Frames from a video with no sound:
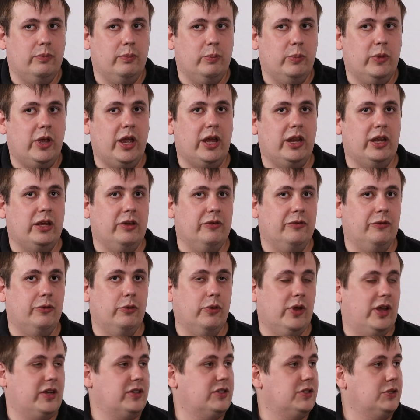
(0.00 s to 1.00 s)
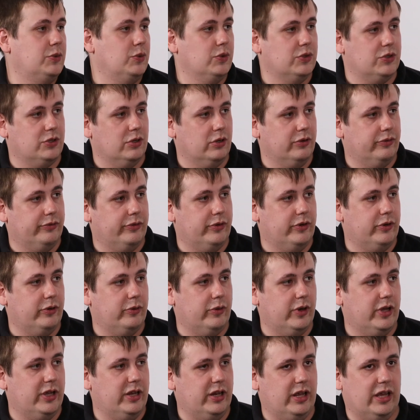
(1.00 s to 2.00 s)
gaining full access to a
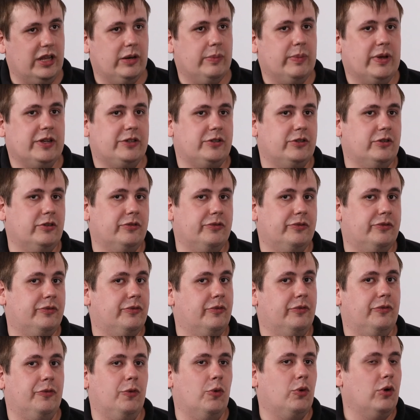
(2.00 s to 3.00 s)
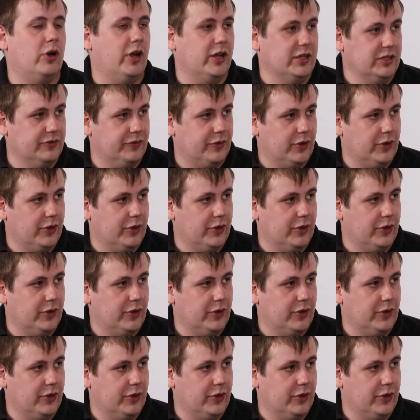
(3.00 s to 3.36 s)
server in a matter of 4 lines of